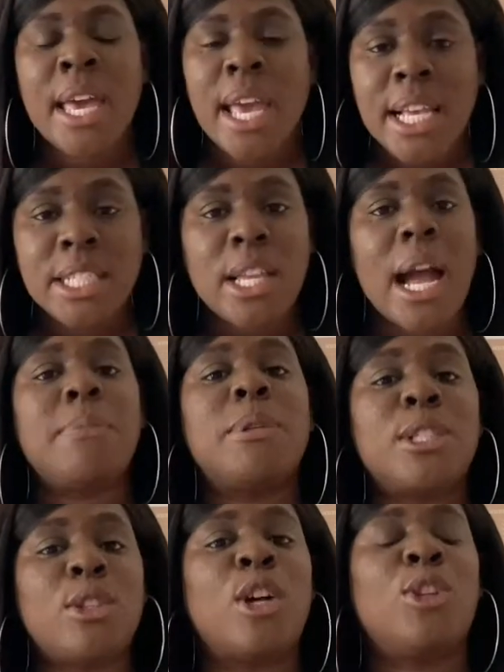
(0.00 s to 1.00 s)
It's time to
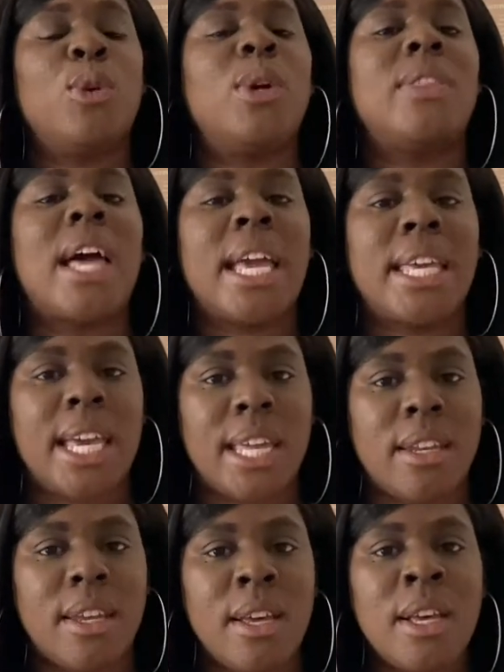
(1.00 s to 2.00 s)
start doing that
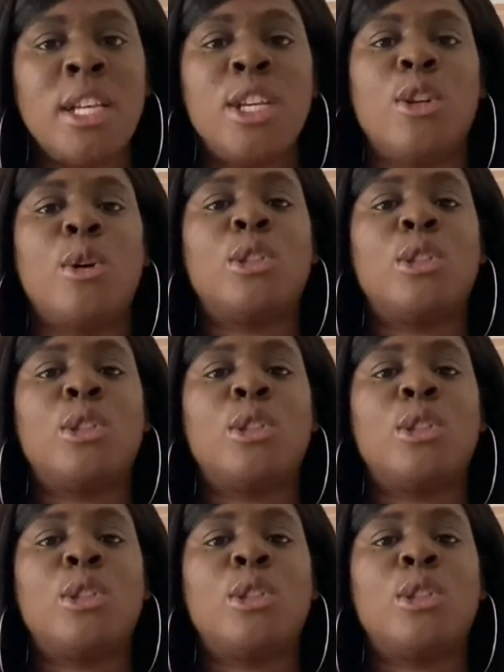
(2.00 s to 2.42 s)
again. You know,